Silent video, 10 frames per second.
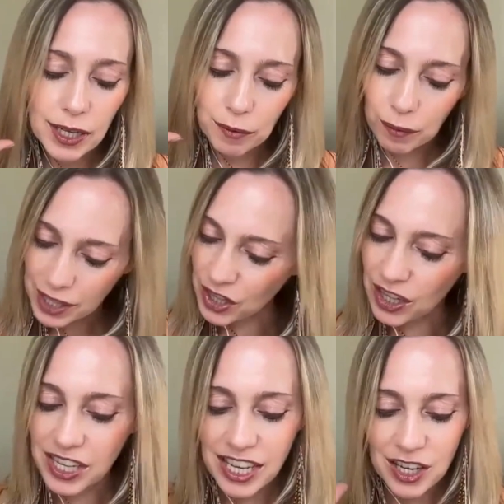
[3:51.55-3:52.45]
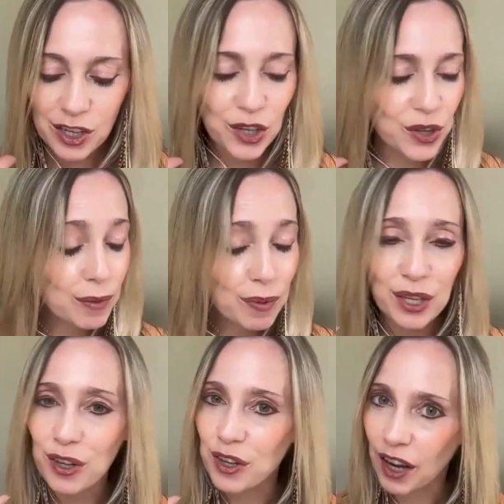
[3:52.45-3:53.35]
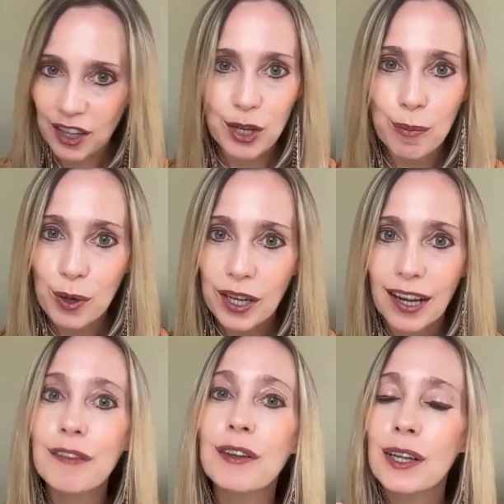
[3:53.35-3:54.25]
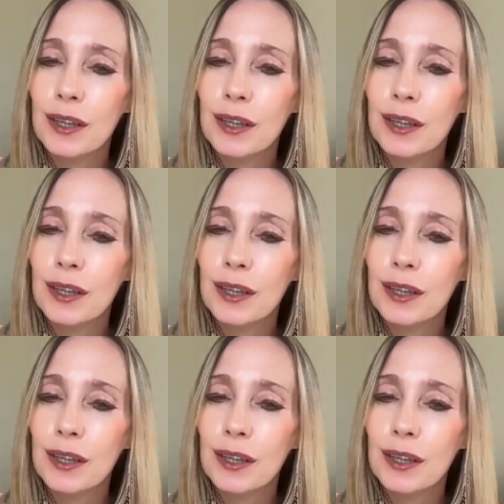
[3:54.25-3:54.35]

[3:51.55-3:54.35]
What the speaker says: And when we start to hear scripts that are not supportive,